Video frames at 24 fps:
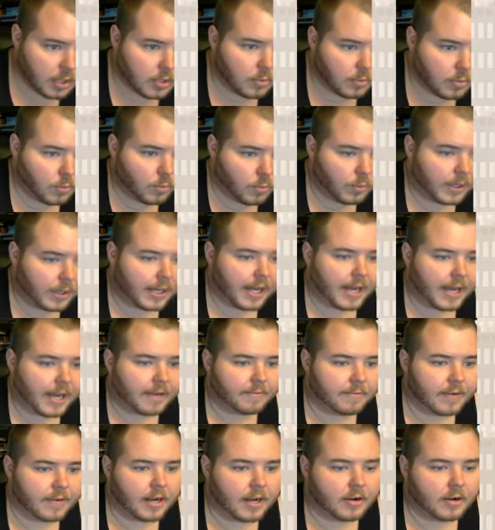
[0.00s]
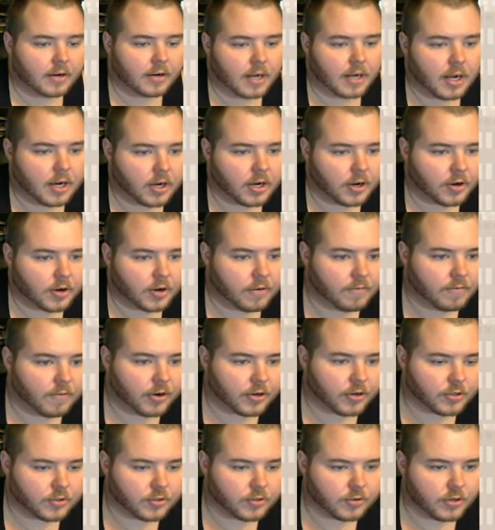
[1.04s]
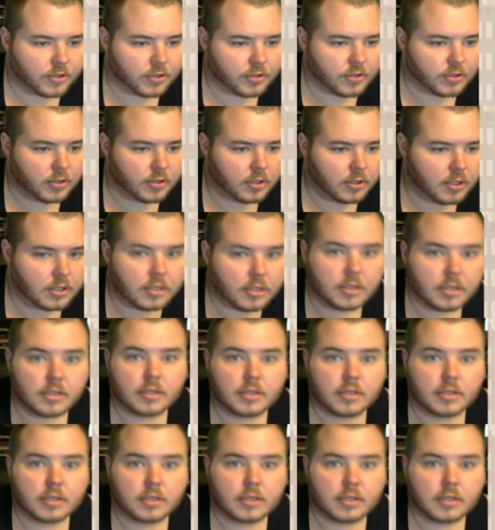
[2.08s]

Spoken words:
We have now got our first restaurant.